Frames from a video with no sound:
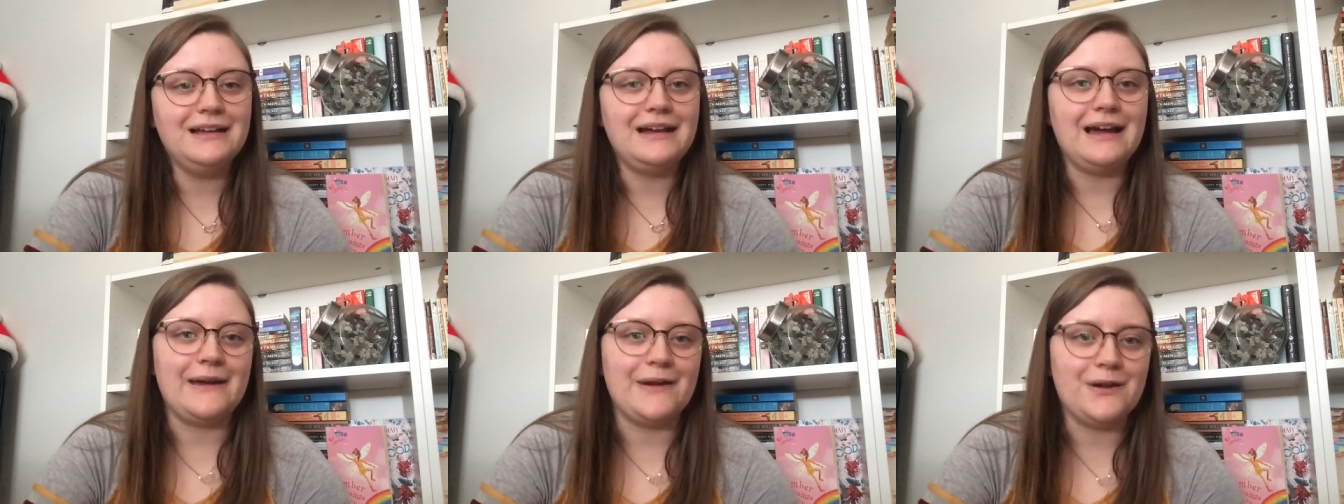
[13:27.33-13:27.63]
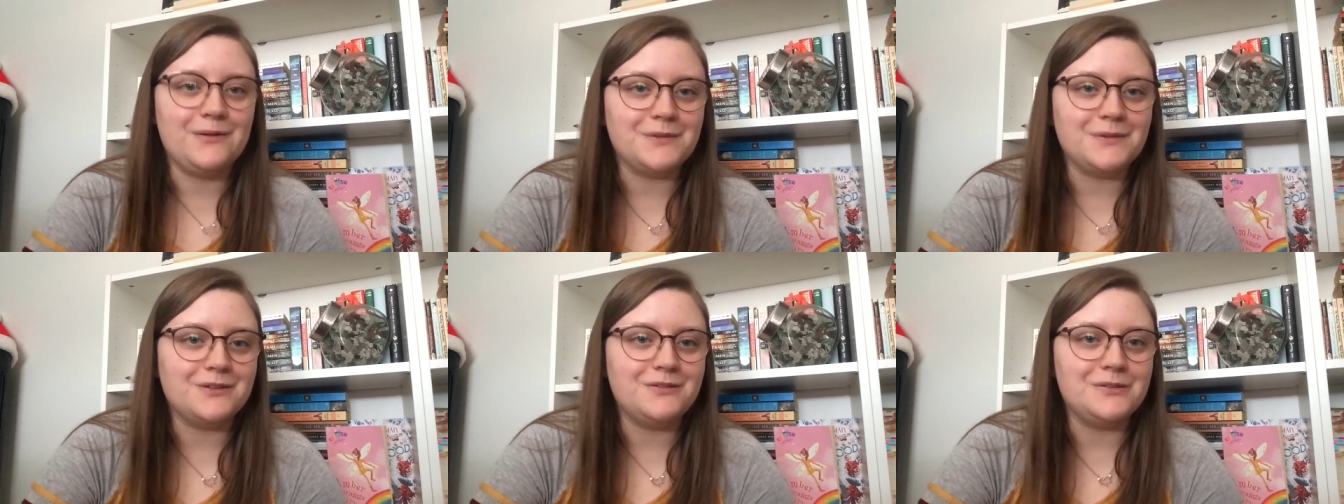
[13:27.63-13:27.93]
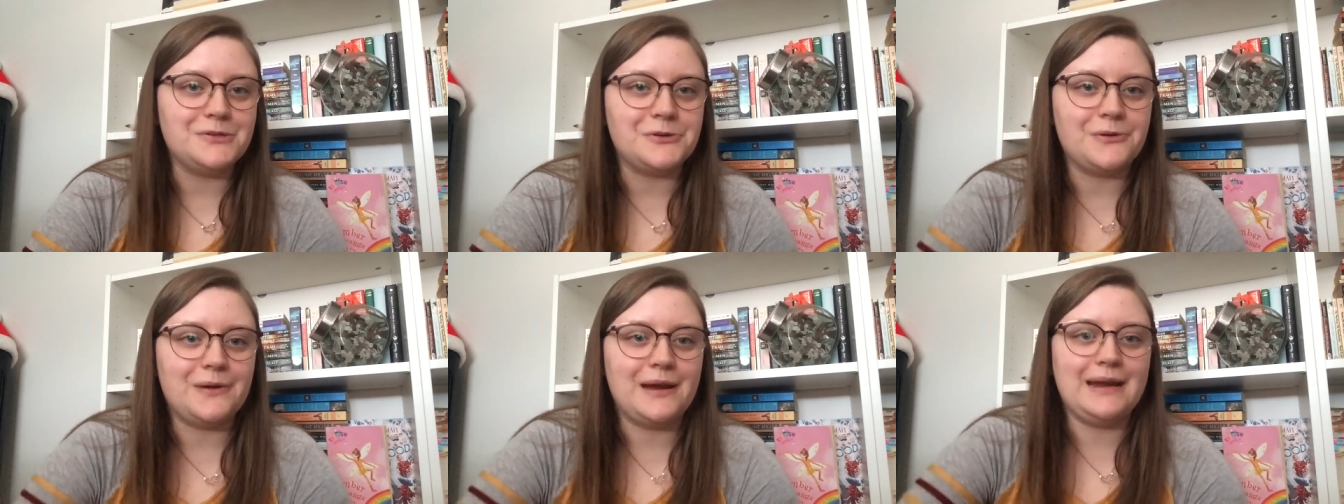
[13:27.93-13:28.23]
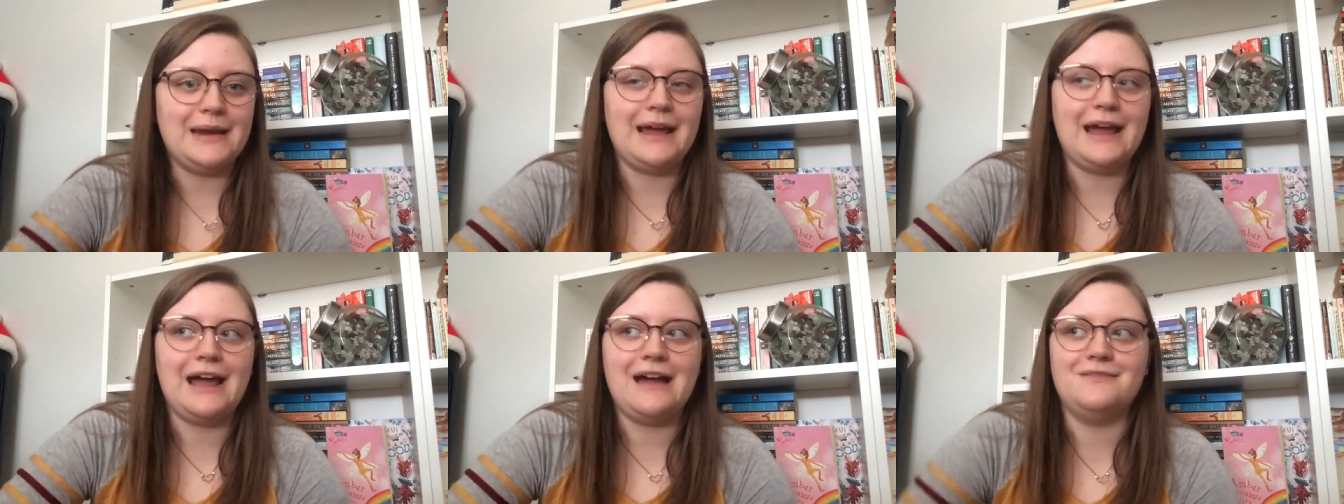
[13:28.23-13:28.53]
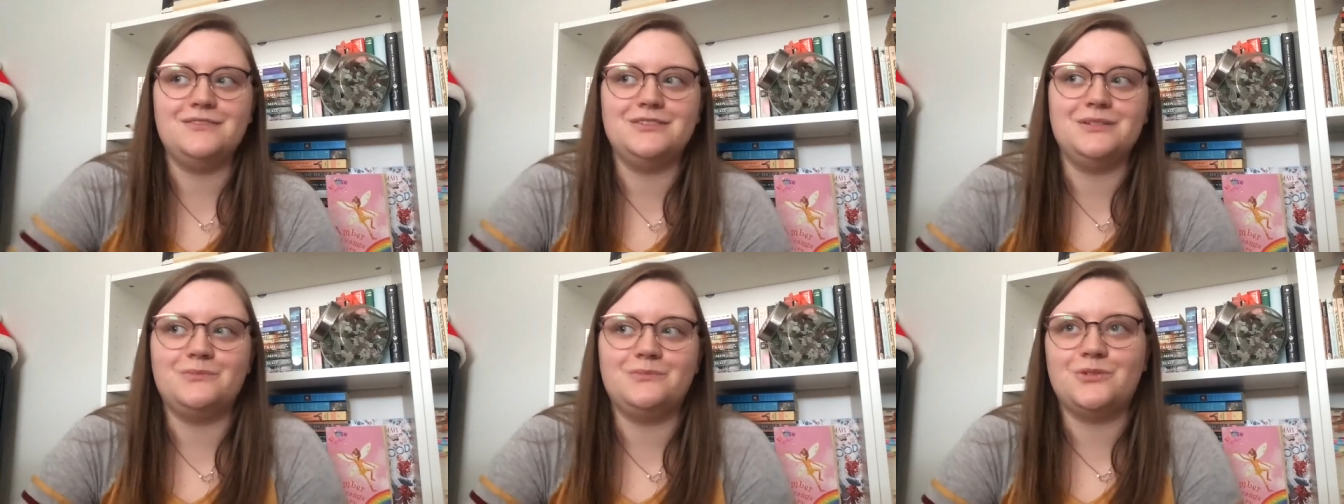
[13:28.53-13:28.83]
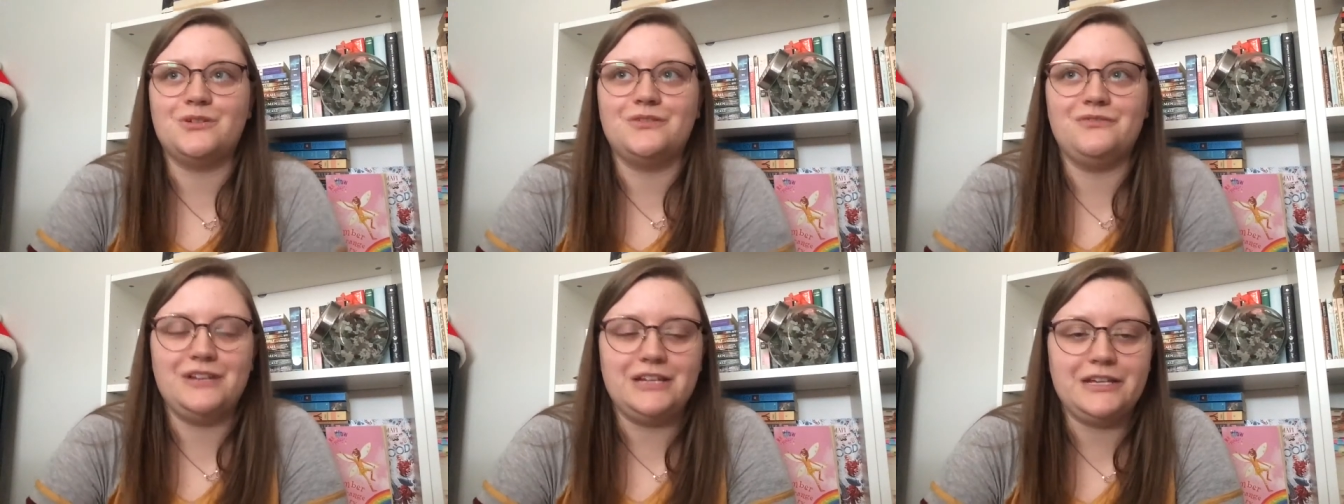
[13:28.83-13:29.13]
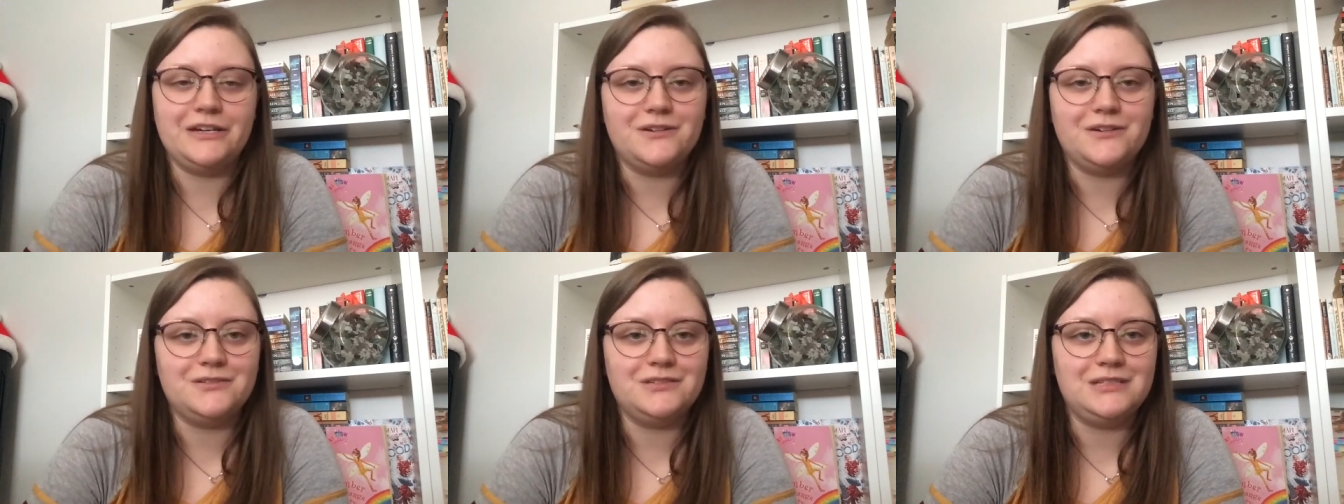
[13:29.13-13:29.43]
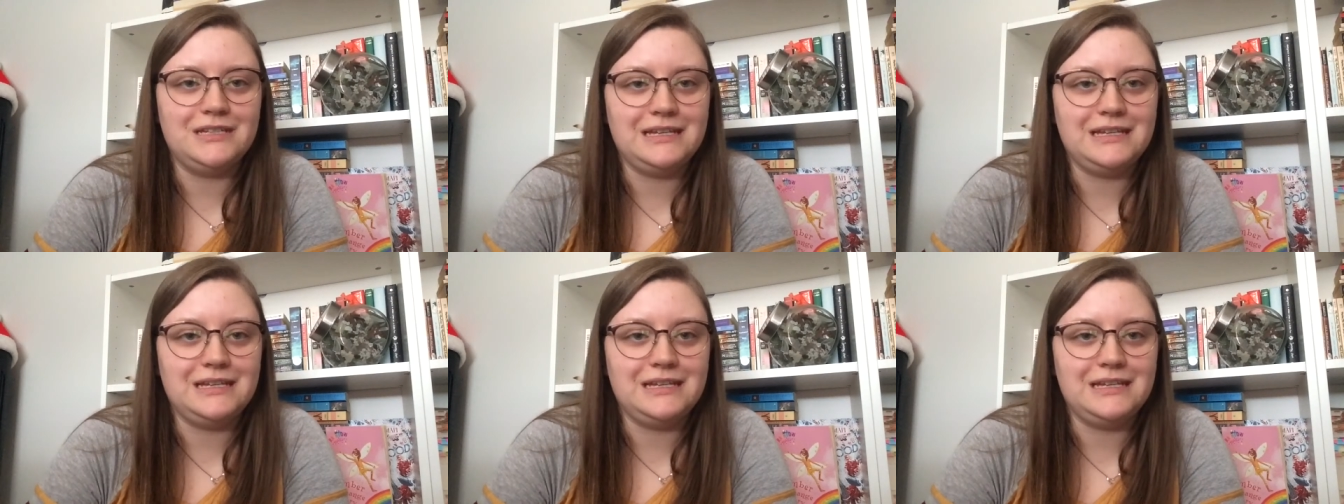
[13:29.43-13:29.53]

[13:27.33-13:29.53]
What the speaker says: I hope you enjoyed. I have some more videos